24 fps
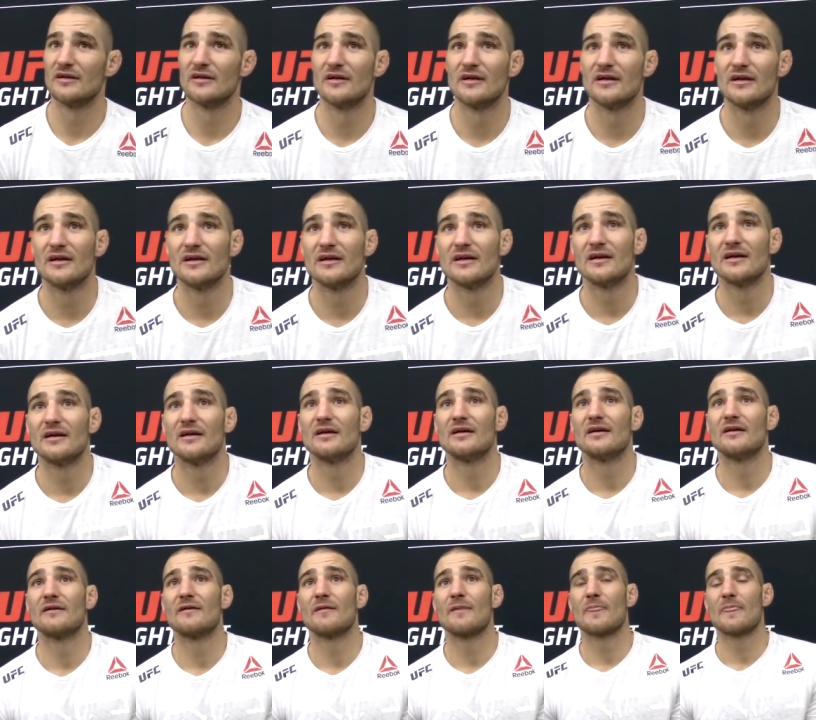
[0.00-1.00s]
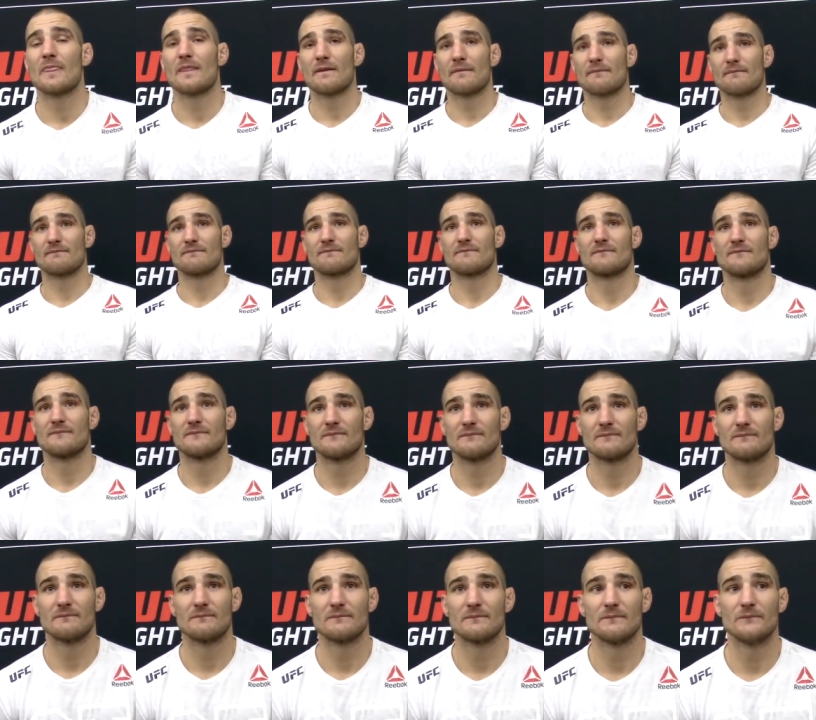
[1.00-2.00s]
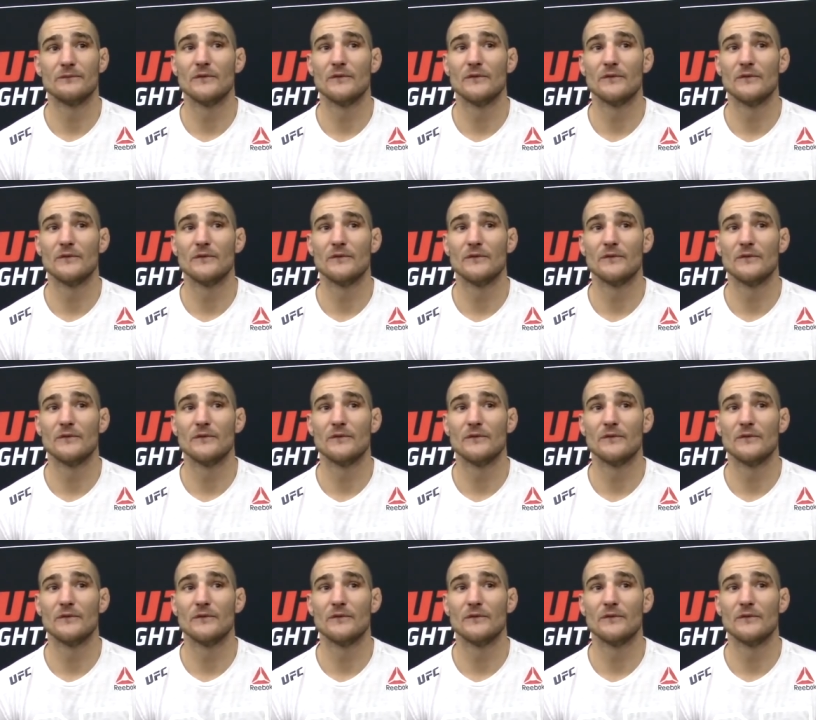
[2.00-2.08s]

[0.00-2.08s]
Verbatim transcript: Do you allow yourself to celebrate tonight even?